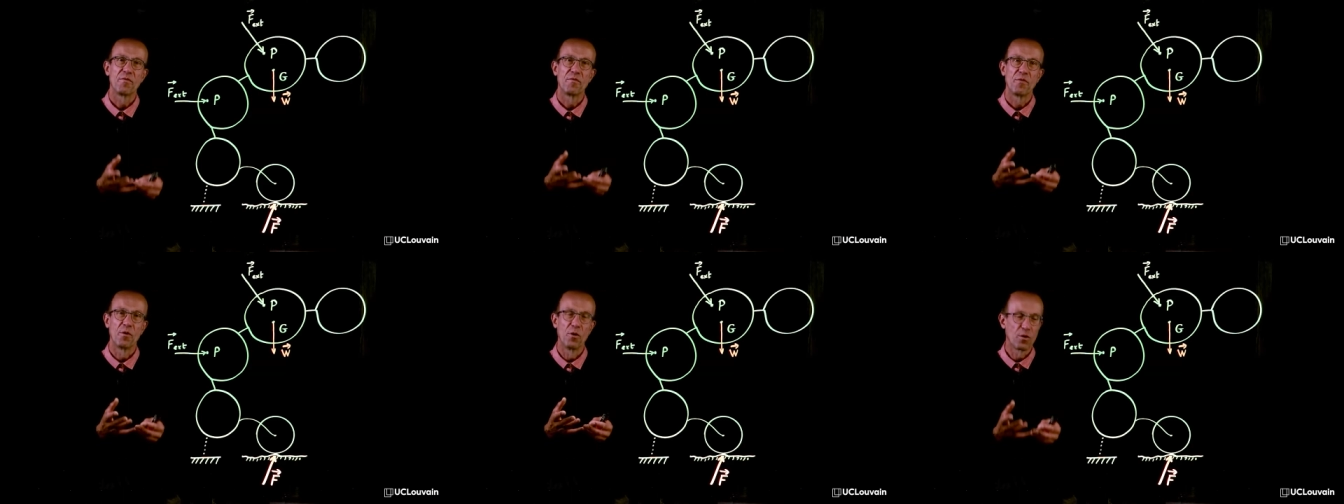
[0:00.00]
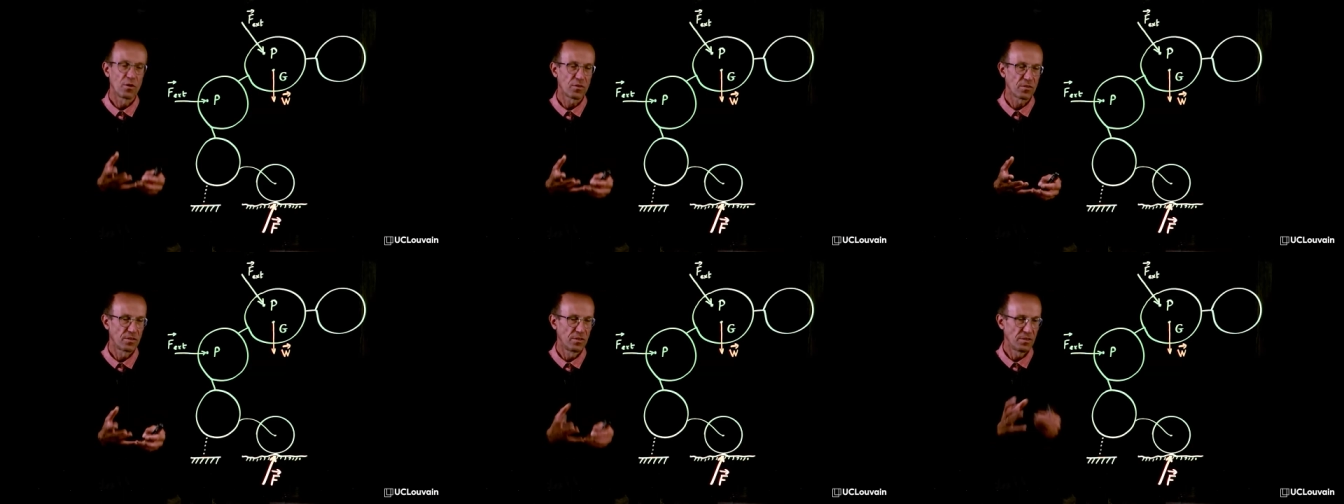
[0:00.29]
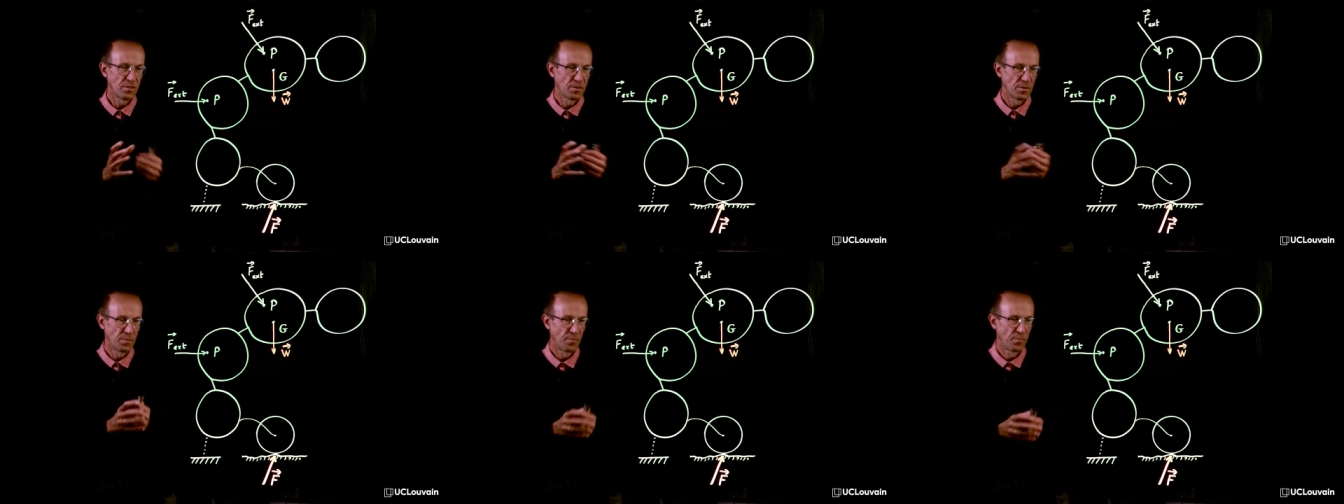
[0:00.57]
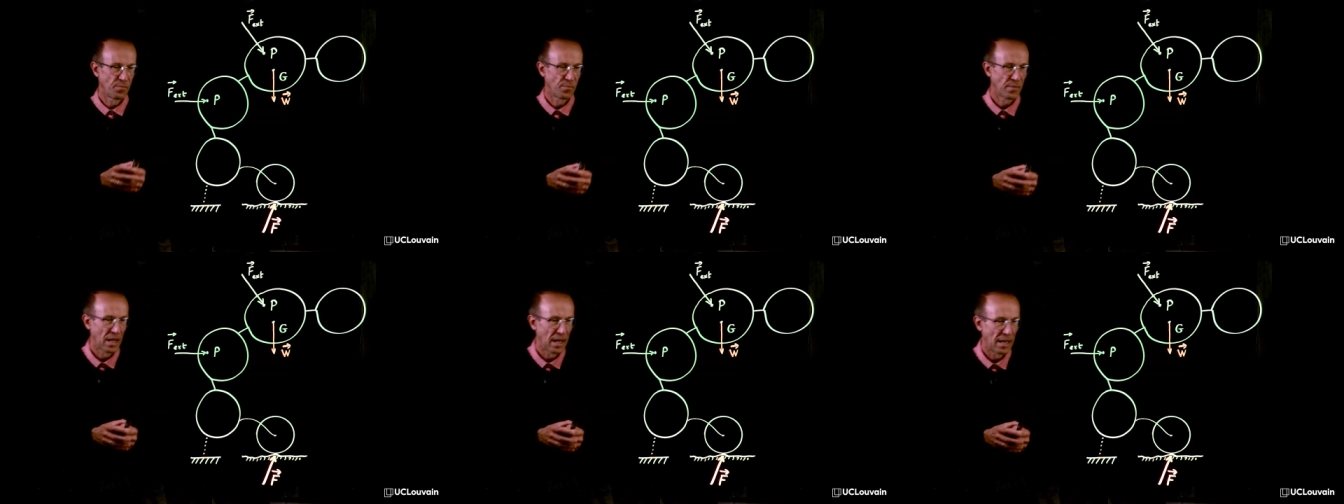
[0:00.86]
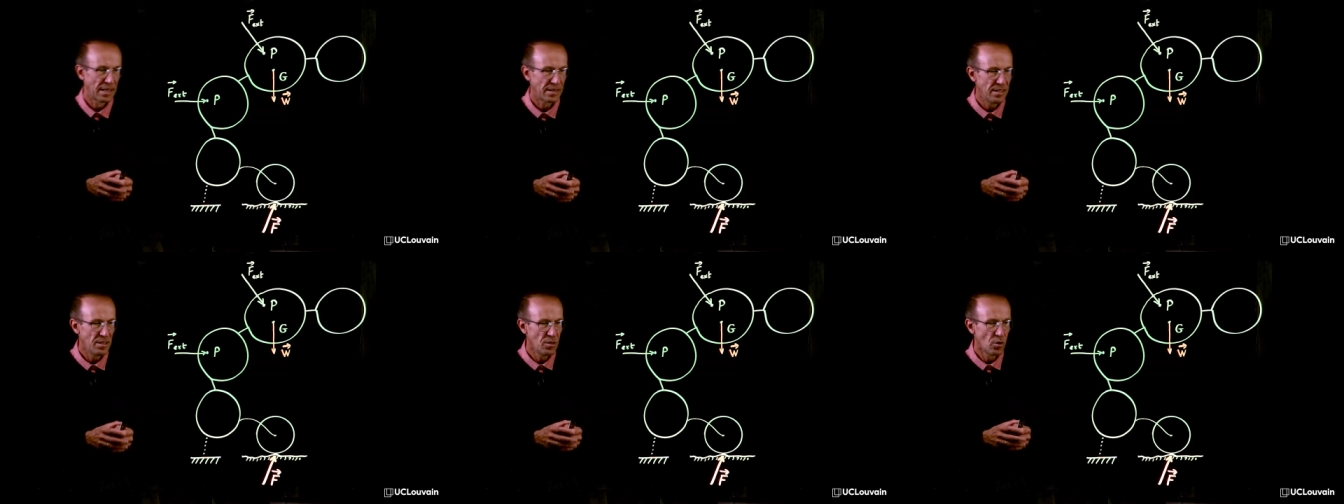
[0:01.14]
forces
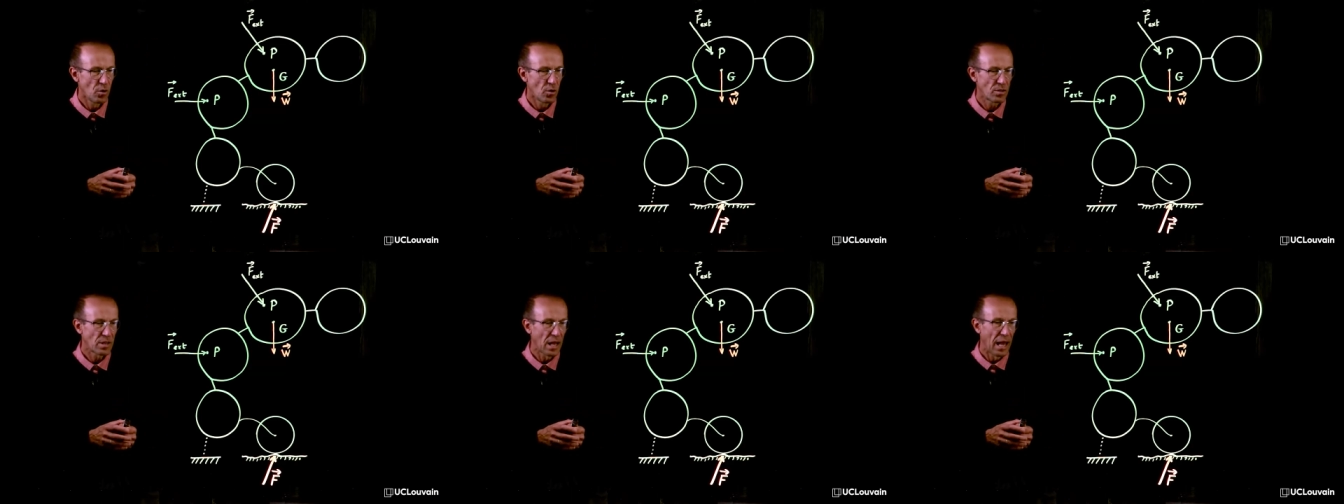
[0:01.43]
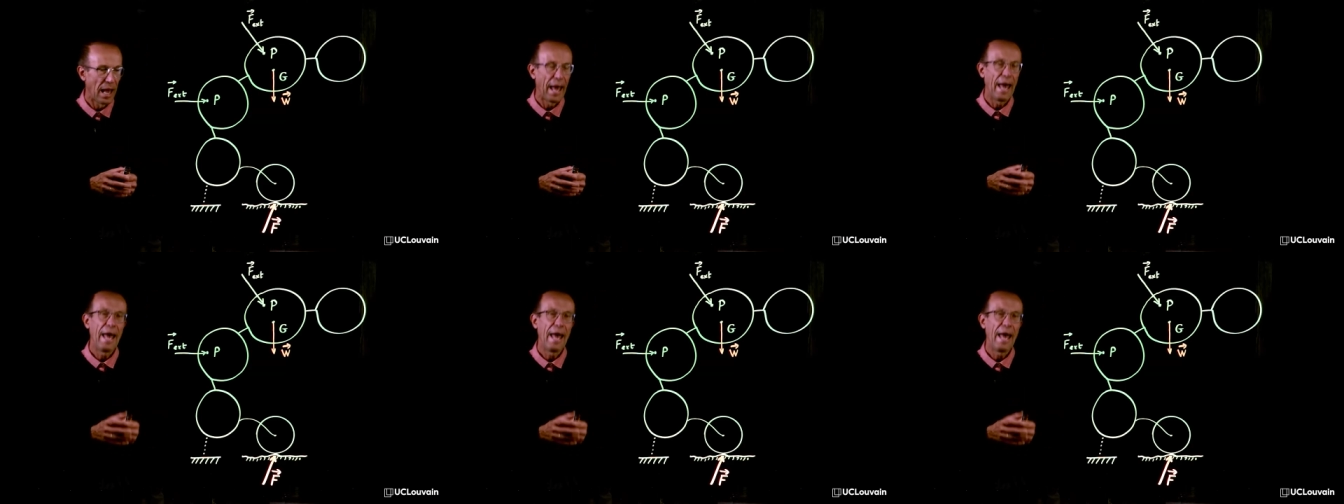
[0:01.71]
denote